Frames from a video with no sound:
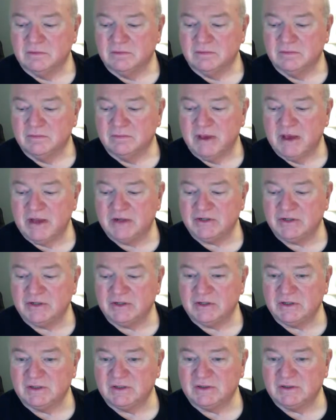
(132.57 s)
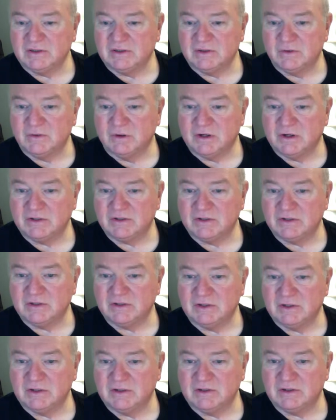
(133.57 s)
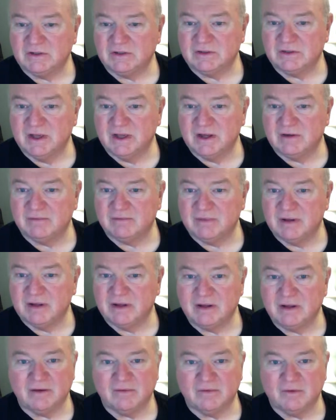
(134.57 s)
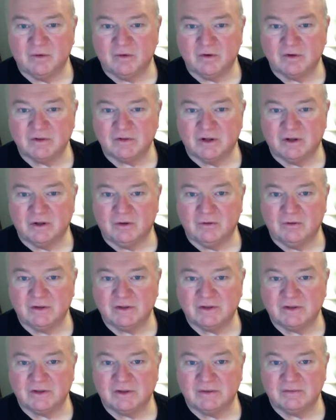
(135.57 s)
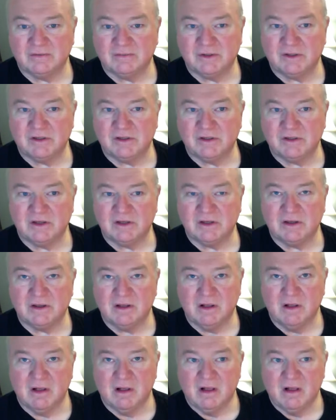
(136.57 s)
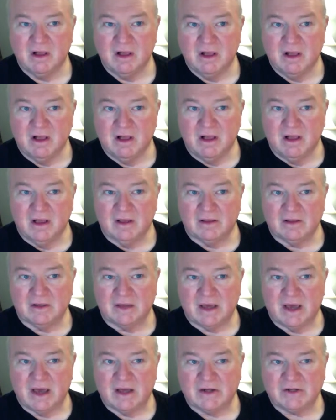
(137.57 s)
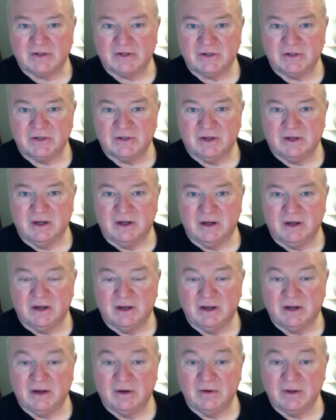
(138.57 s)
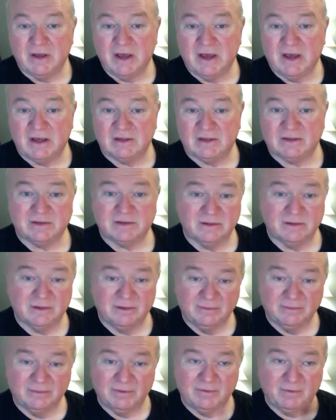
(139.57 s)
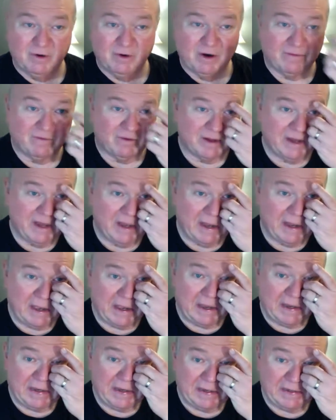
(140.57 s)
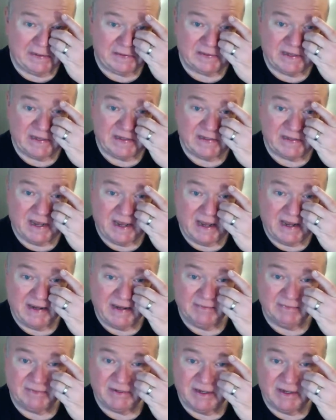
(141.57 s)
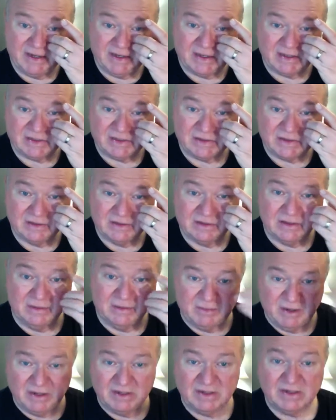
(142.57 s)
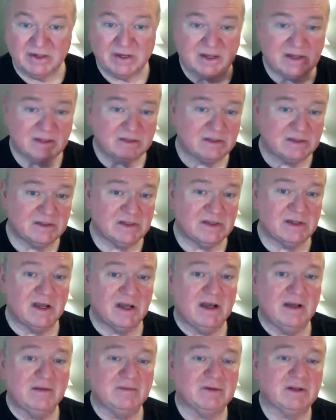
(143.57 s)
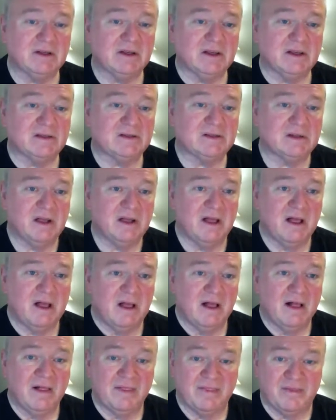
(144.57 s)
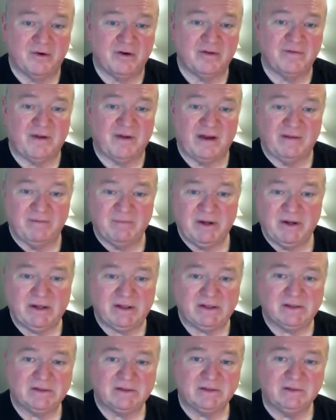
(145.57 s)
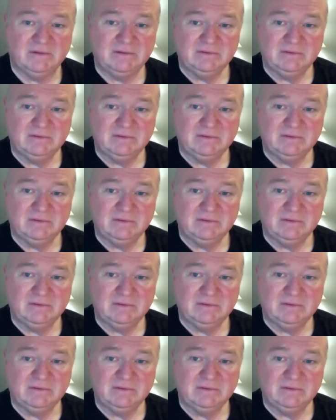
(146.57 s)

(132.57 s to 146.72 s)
matchings questions, that may, of course, always be the catch. I know, yes, before I forget, it is a time test. The Monday test is a time test, 35 minutes.